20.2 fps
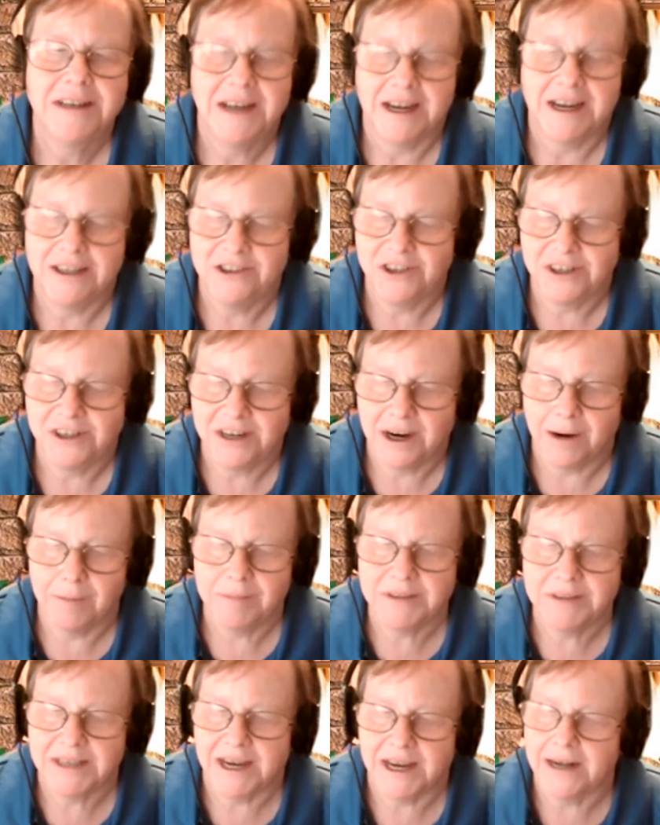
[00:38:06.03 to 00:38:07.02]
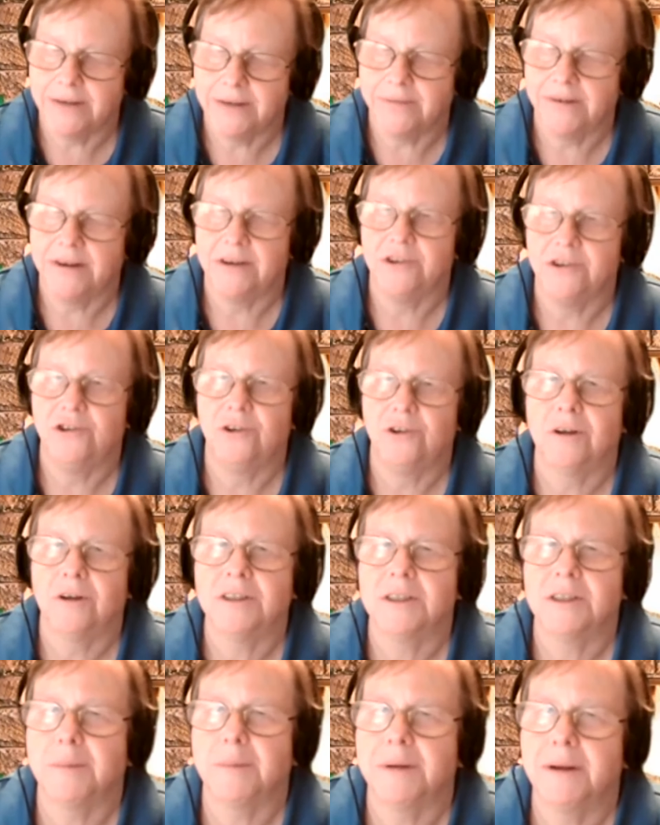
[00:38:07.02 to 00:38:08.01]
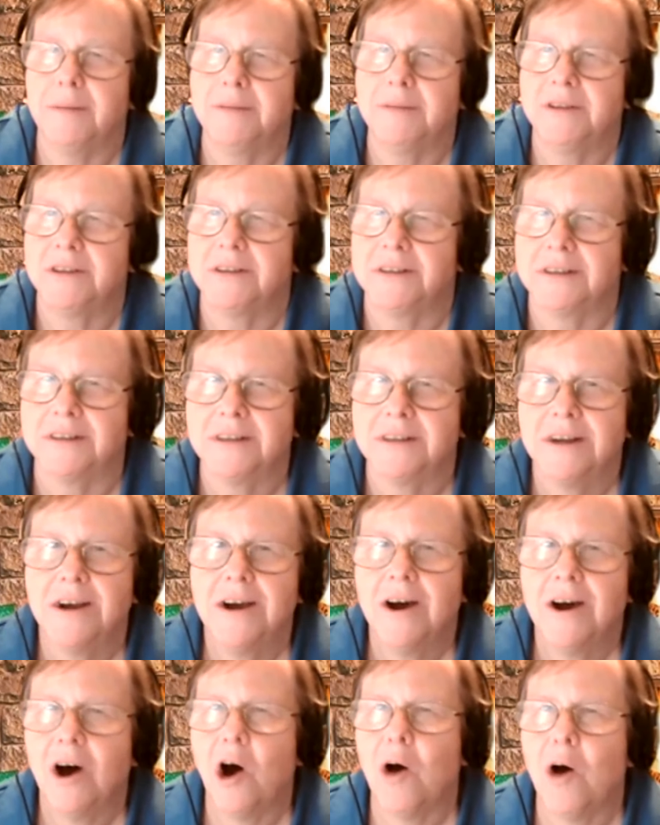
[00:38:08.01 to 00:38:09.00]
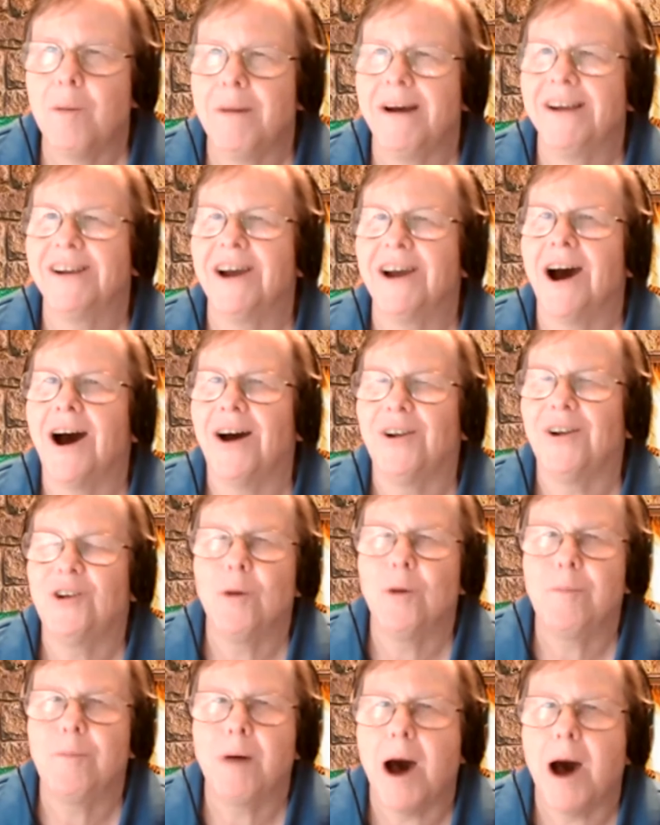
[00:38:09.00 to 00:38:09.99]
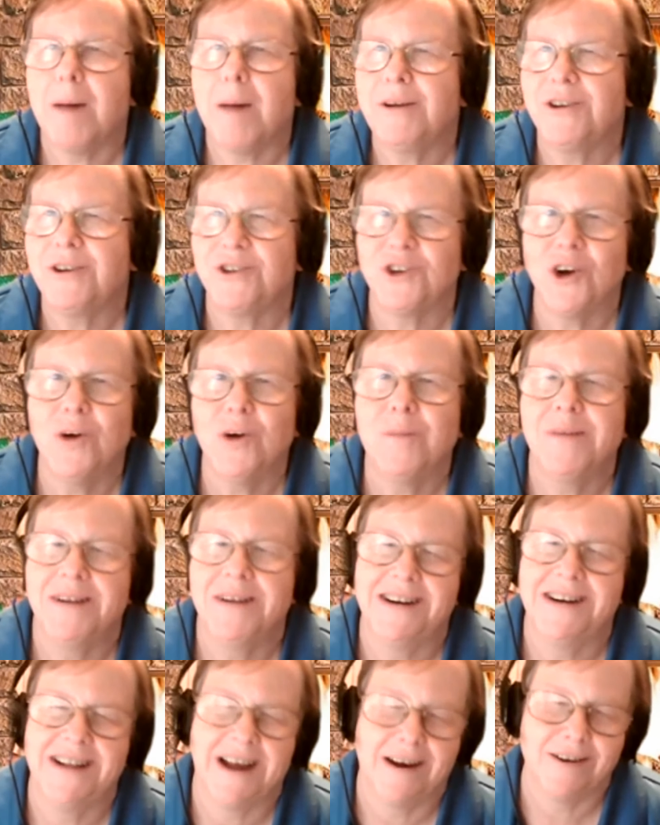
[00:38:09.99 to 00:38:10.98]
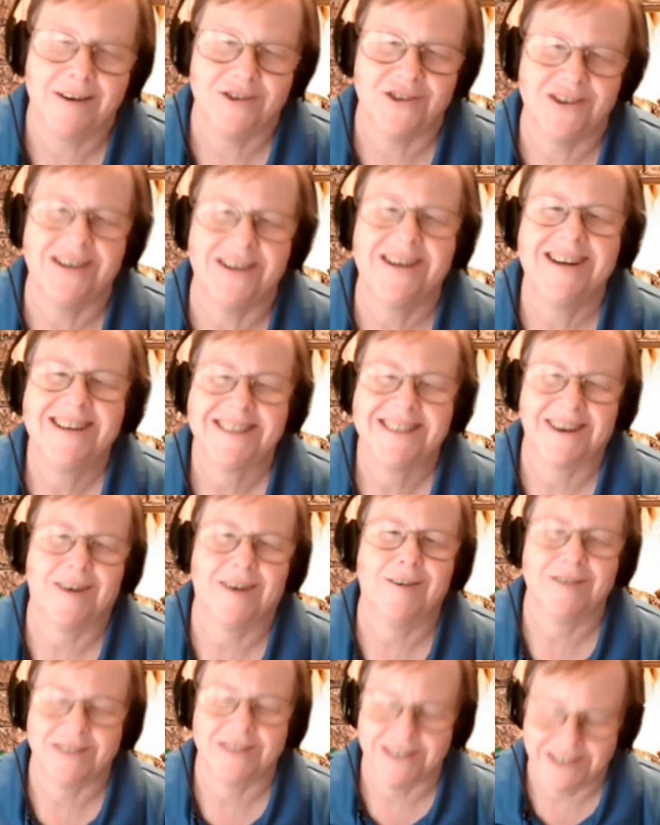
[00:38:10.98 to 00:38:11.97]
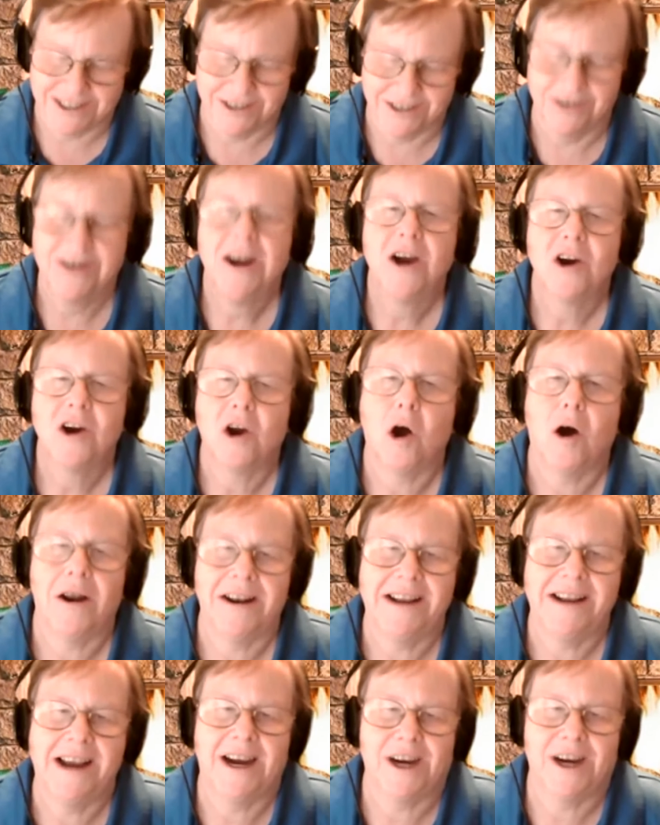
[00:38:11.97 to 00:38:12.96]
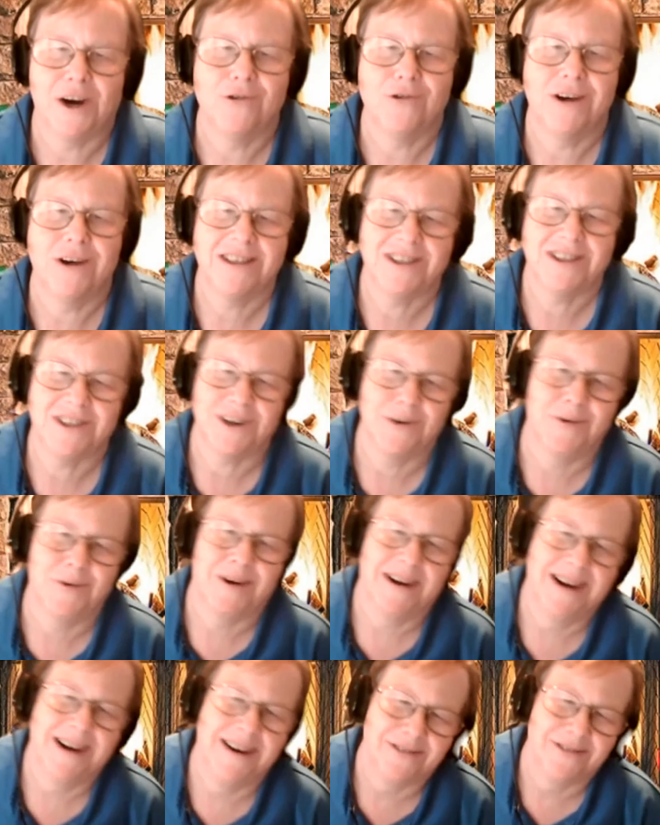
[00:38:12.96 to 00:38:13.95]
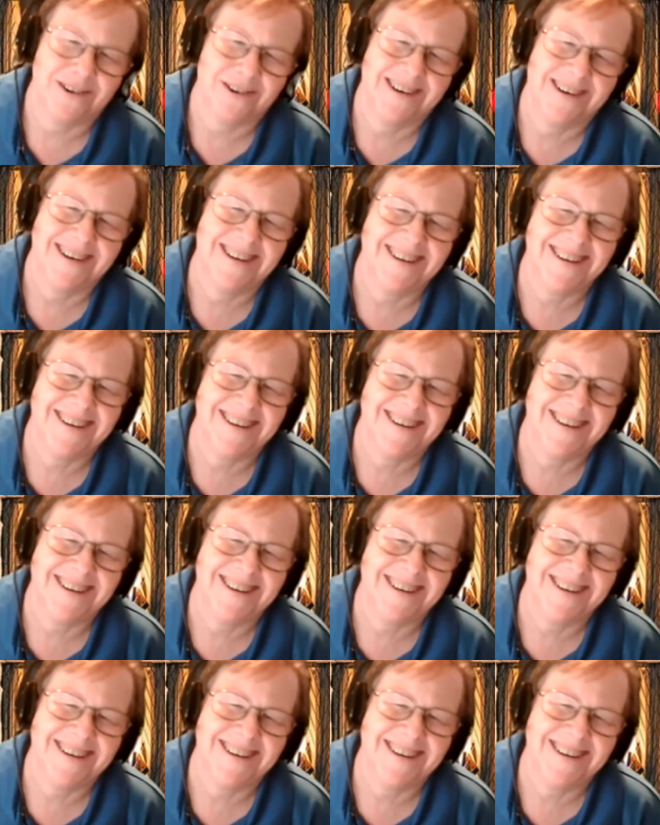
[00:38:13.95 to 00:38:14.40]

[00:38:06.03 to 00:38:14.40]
And she comes out of it and she looks up at him and says, oh my God, you're Bobby Sherman. And now she goes into cardiac arrest or whatever.